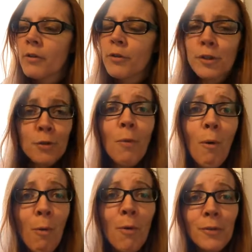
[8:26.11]
they're too
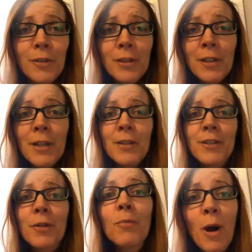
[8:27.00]
old
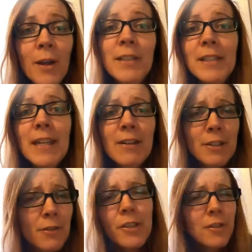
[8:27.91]
to want to sit down and do it.